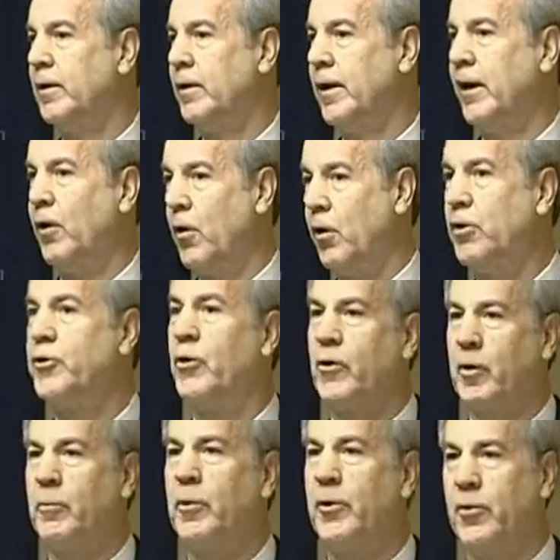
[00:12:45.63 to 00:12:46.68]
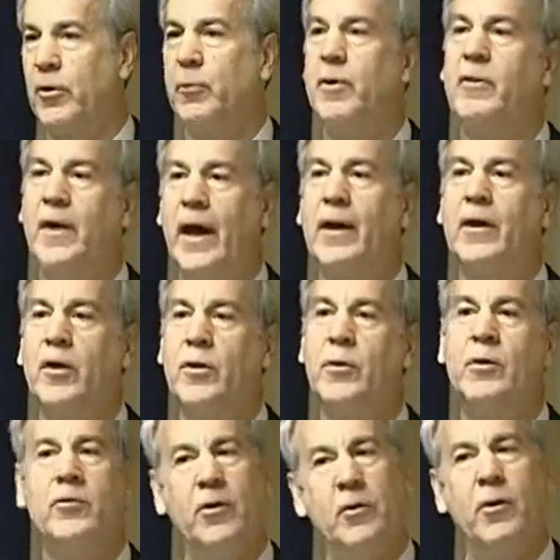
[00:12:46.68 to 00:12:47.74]
And on your computer with that code
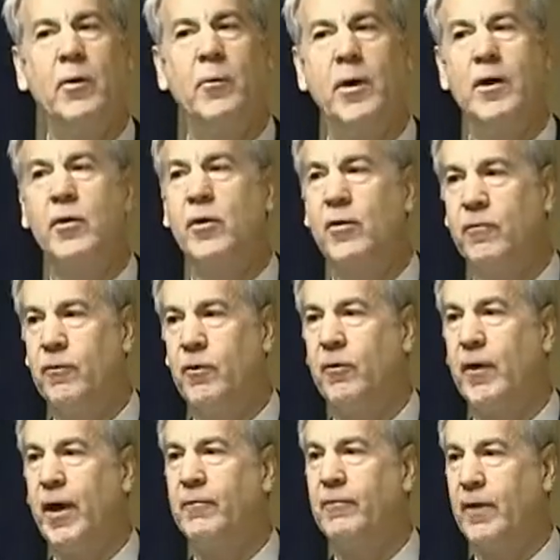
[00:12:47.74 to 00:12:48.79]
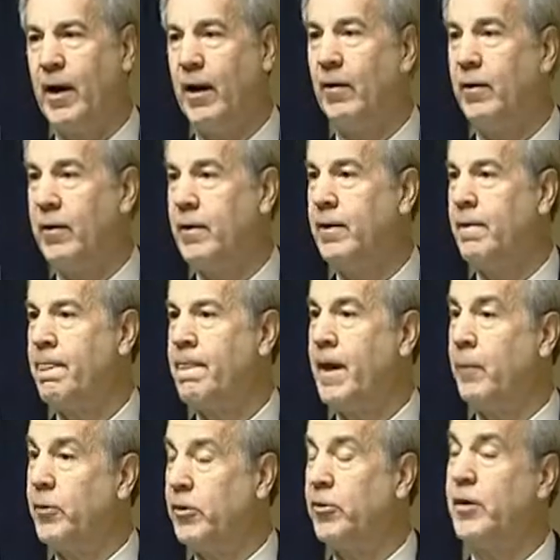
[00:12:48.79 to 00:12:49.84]
is the only way you can view that file.
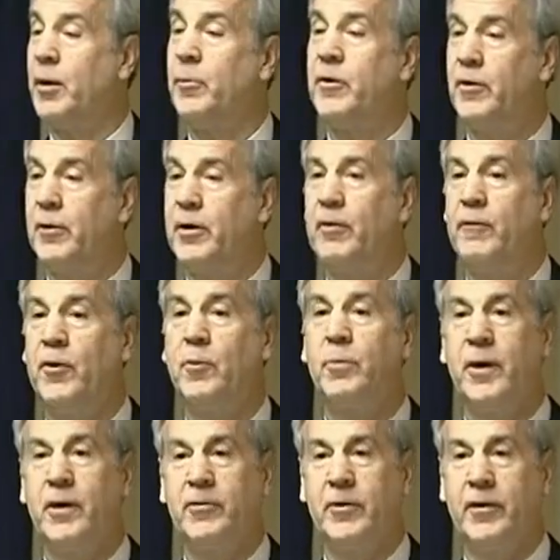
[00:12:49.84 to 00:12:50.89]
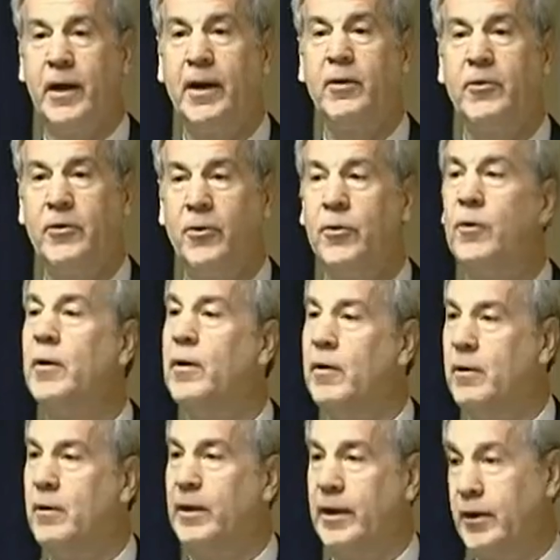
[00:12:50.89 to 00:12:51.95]
And when you're done with your interview, plus a day or two,
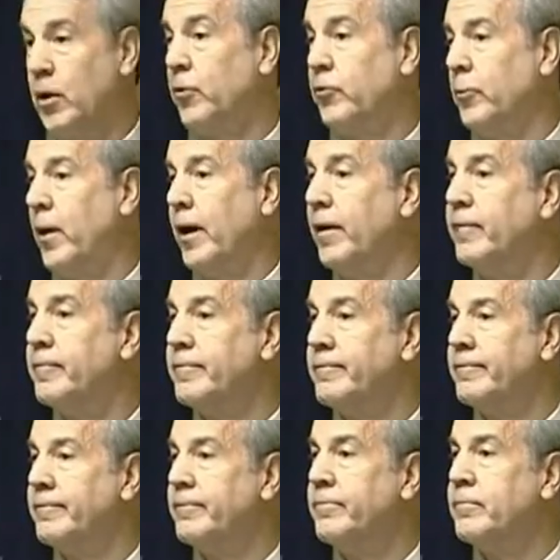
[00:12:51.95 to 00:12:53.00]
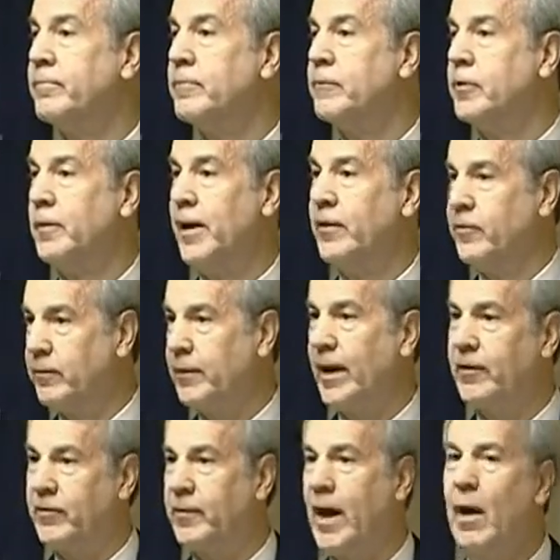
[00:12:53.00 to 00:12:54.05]
it goes away. So
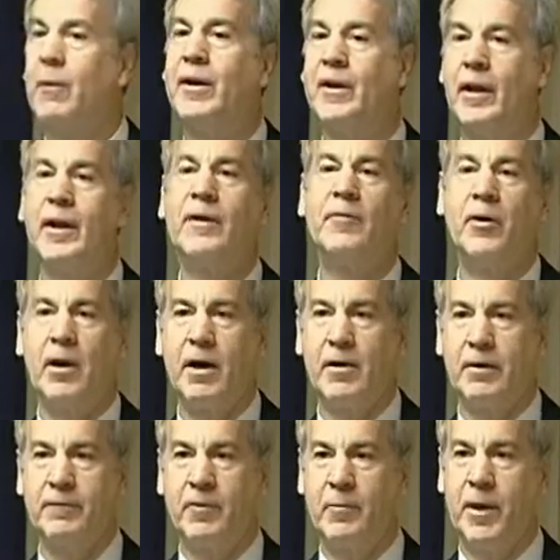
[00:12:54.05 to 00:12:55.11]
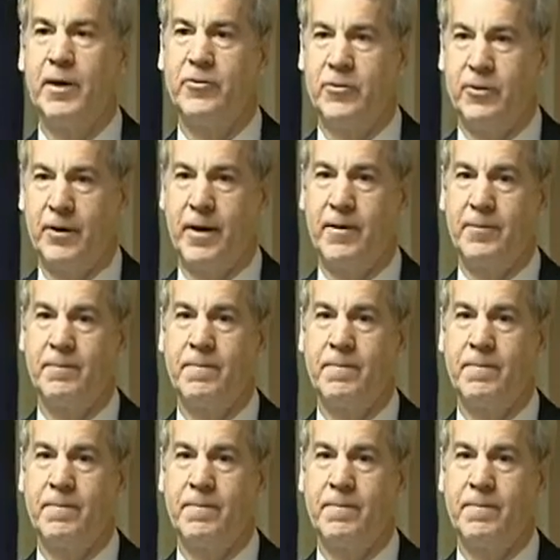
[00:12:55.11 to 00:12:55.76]
that's how we deliver our information now.